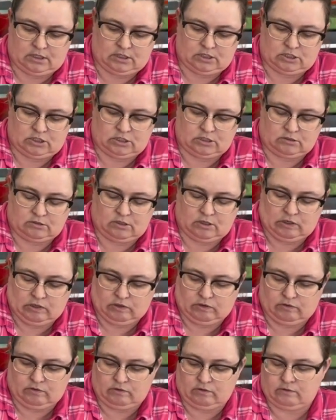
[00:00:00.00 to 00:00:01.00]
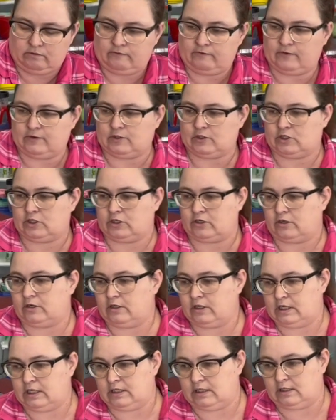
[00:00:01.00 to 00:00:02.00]
she'll go for sure
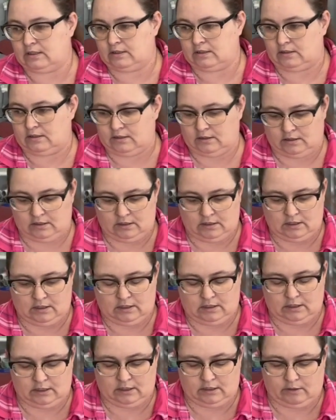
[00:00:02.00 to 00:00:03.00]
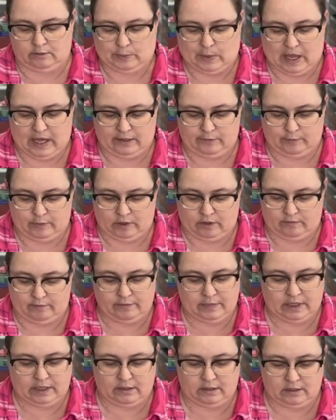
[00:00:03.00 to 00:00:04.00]
in the little bath bomb
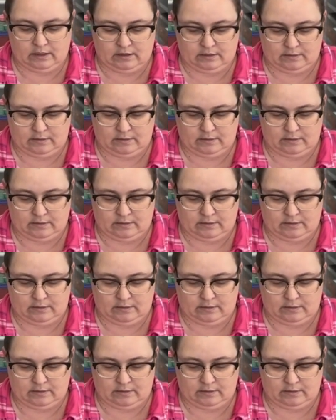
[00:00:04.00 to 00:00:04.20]
bin,